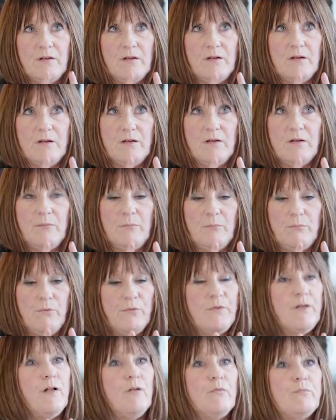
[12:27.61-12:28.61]

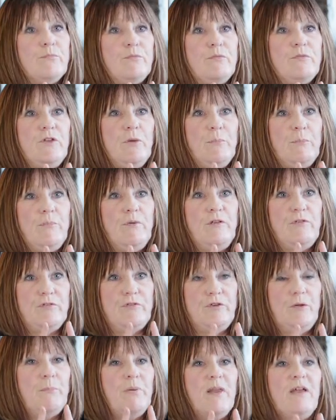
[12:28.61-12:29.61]
but
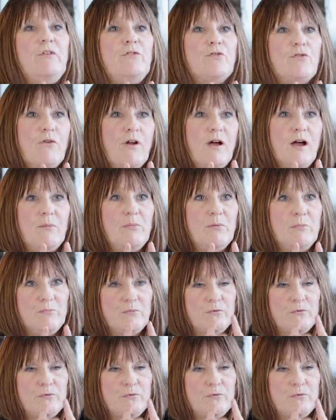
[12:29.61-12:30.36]
you plate scribe them.